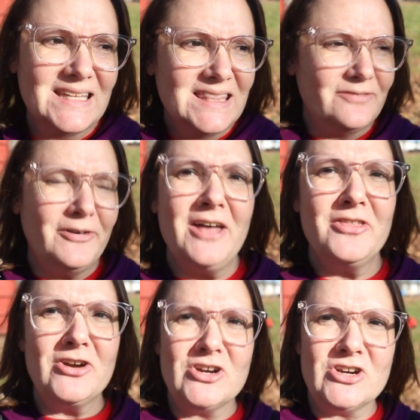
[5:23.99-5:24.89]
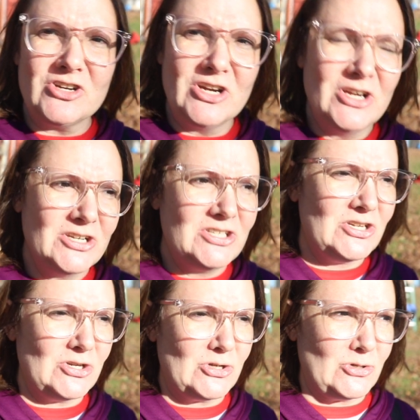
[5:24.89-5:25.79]
the father
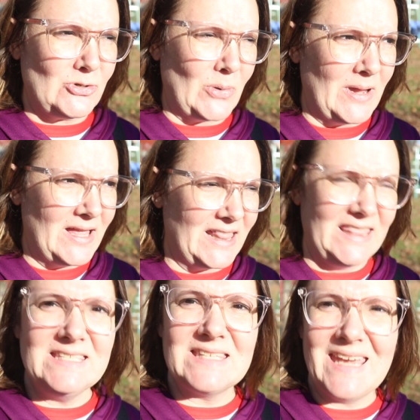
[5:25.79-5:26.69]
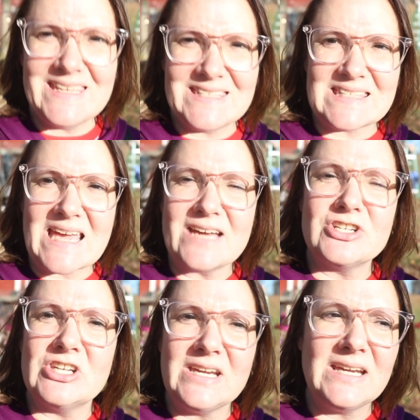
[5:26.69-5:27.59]
to these kids is
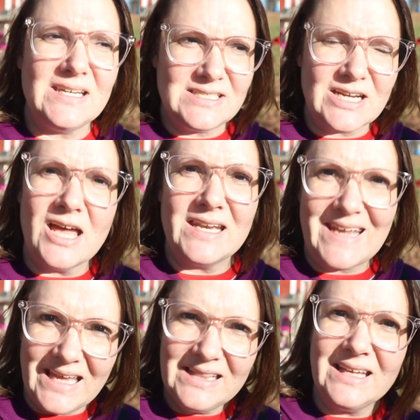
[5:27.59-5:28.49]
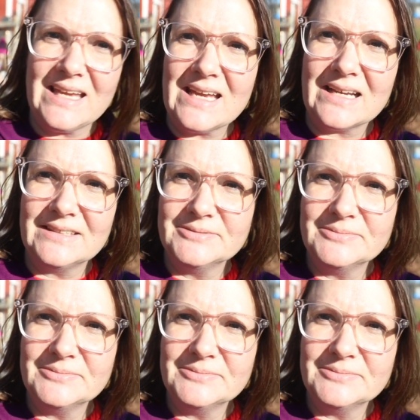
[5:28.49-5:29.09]
actually Don Henley,